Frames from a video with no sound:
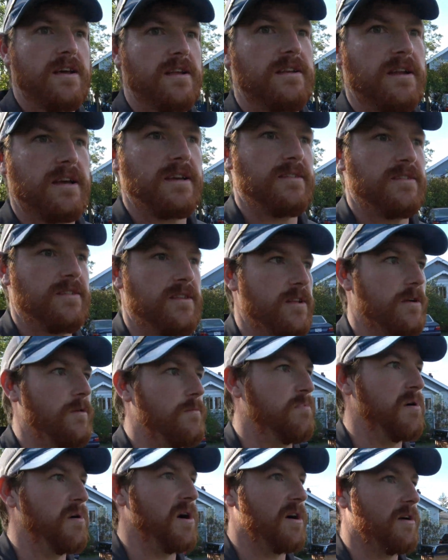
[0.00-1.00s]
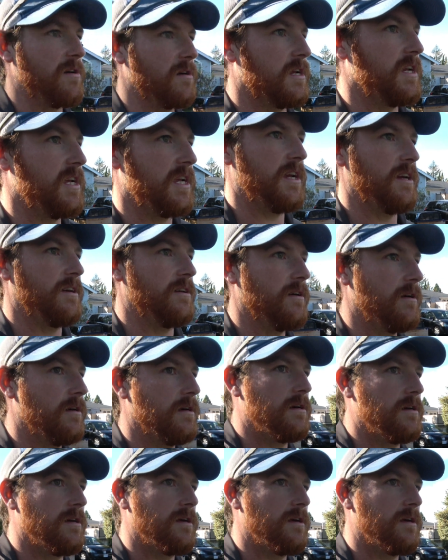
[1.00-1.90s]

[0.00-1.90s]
nice little park here.